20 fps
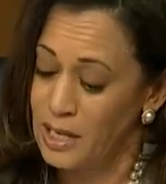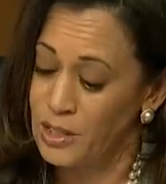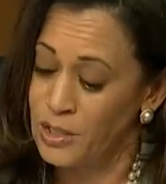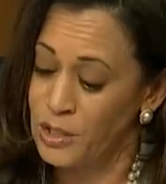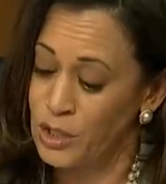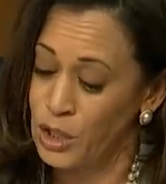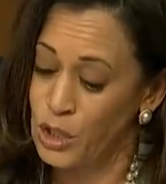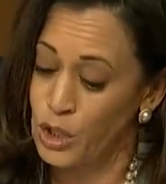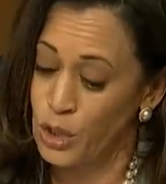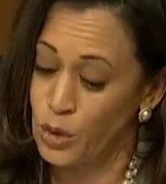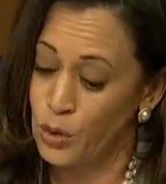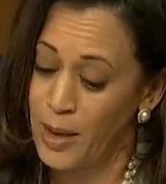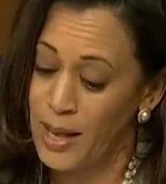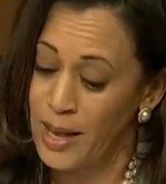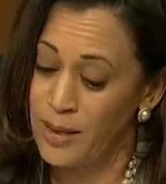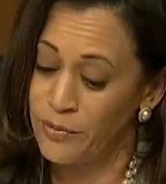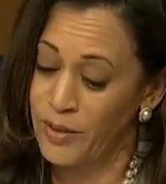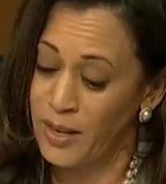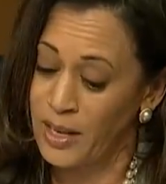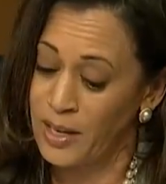Did you
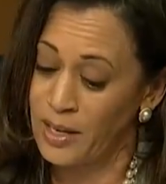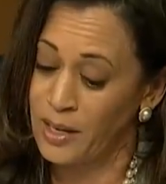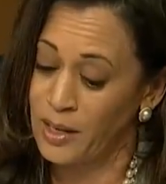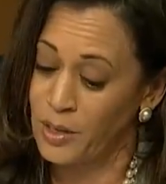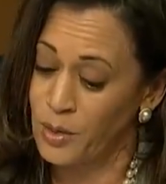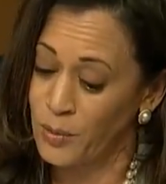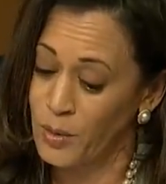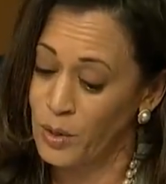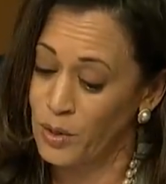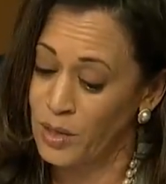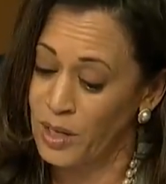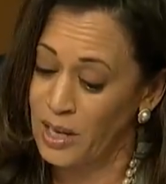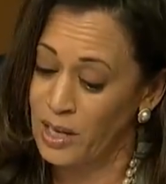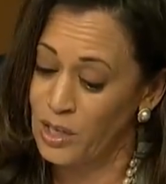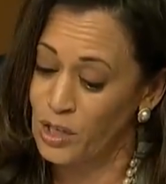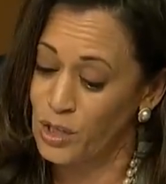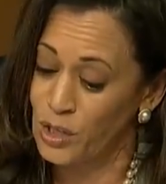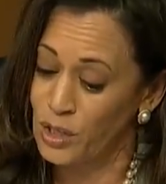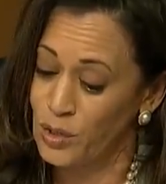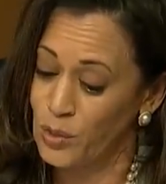have any
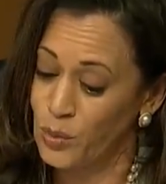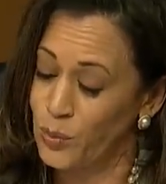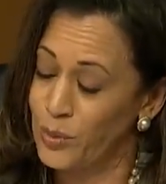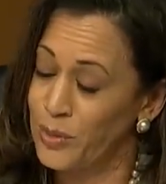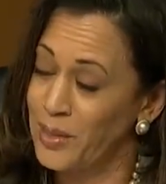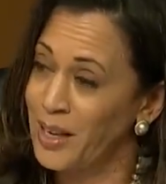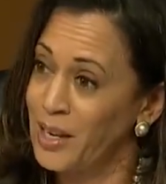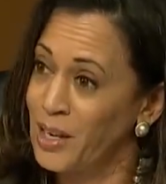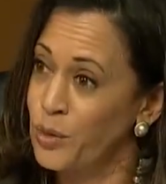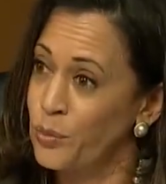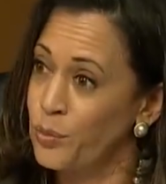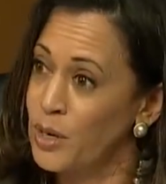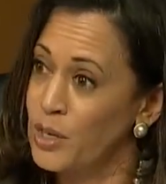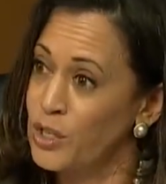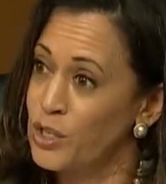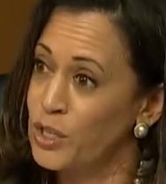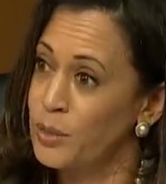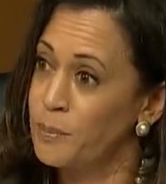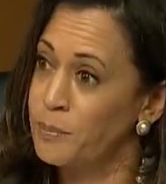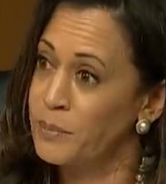communication with any
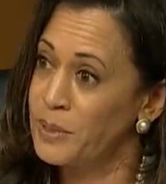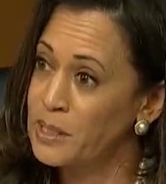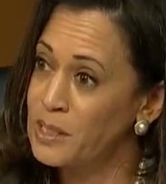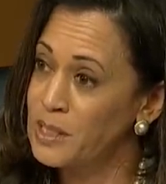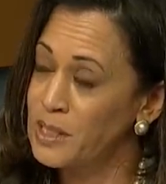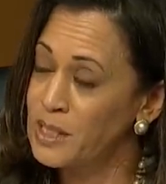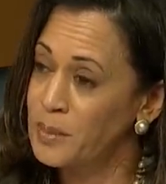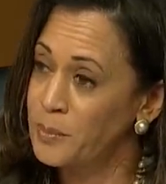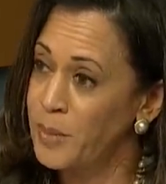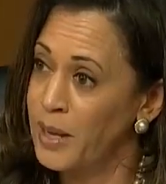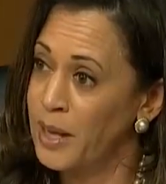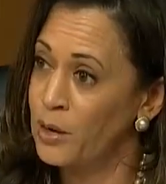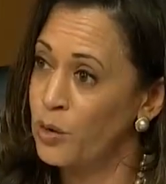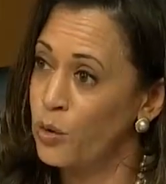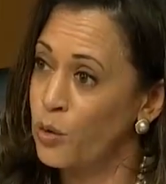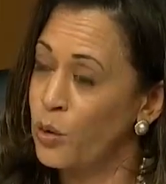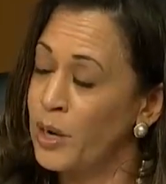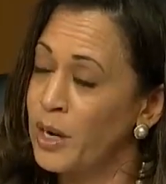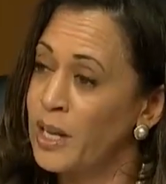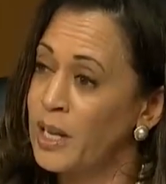Russian businessmen
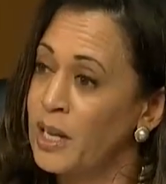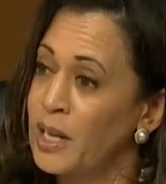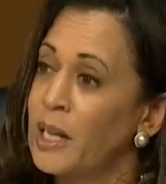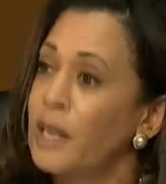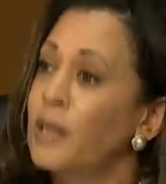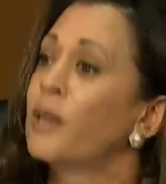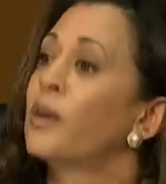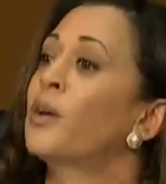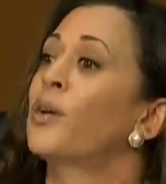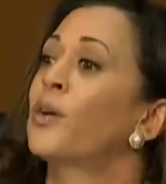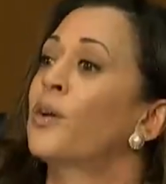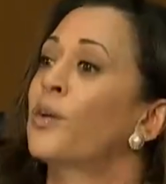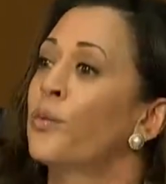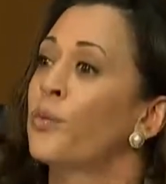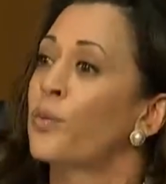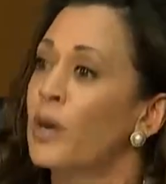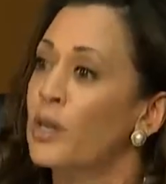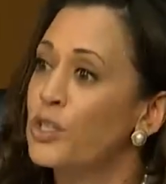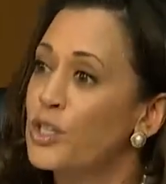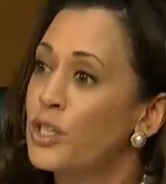or any
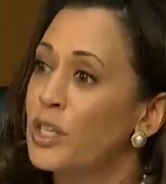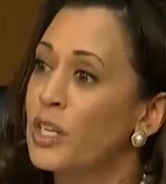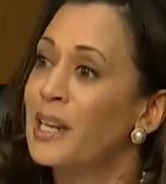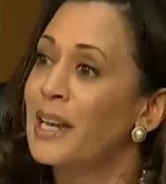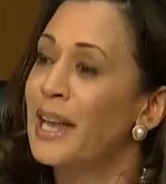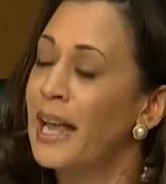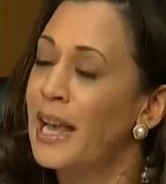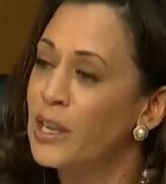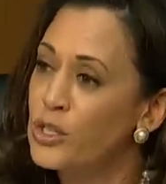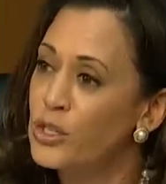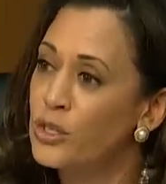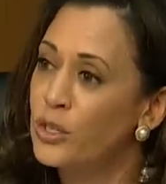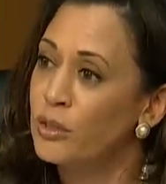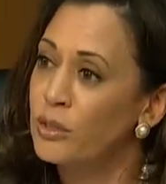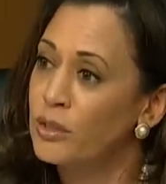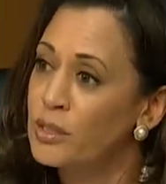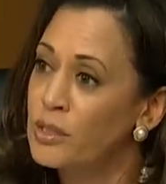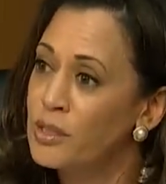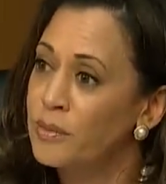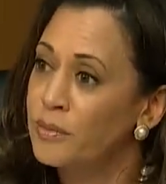Russian
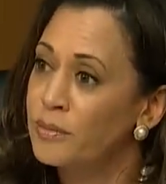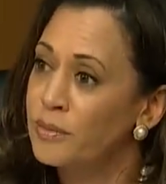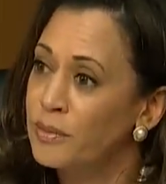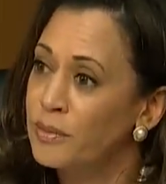nationals?